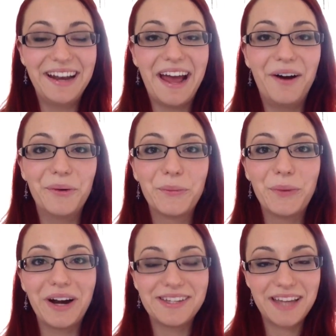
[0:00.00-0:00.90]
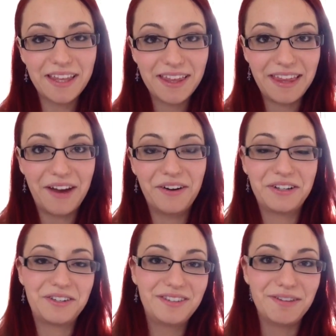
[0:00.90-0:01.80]
Now, when I say that there
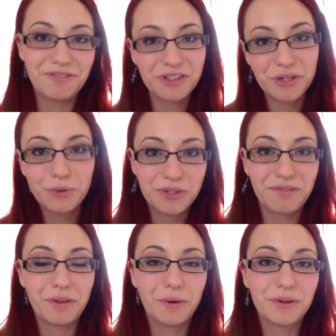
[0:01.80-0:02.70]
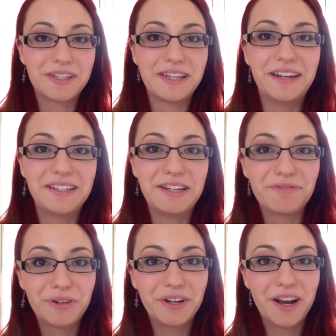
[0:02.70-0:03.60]
are different schools of thoughts and
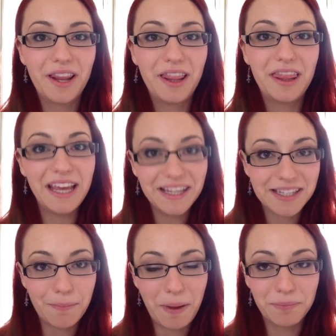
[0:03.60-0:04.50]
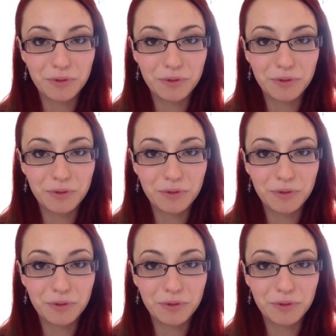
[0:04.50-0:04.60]
different things that people